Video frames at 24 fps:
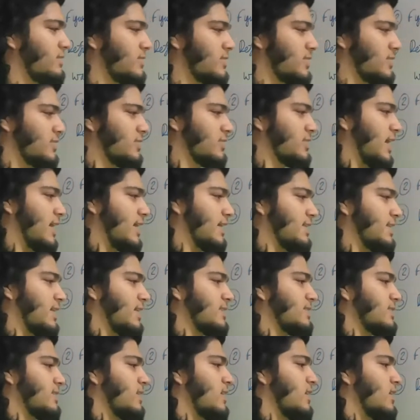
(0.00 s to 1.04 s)
sine
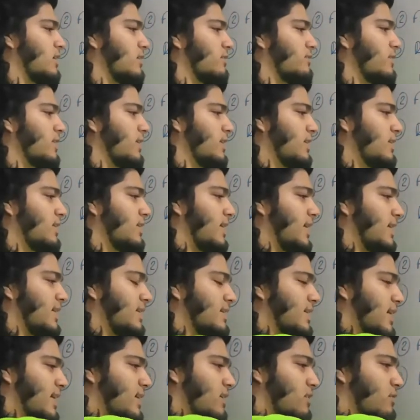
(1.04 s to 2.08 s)
x graph and
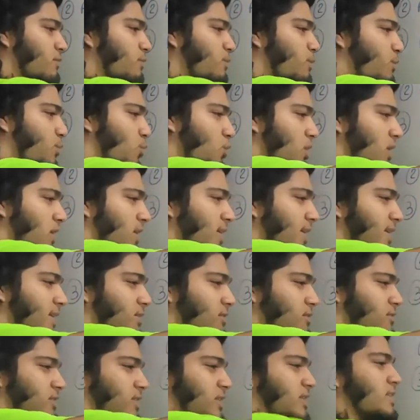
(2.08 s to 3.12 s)
kind of pulled it
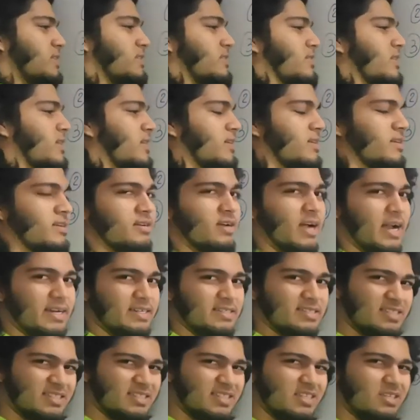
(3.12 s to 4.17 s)
over here
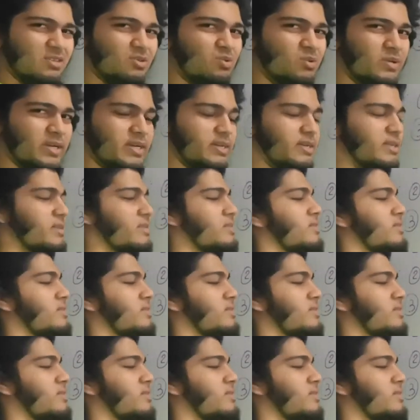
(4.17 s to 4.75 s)
and skewed it?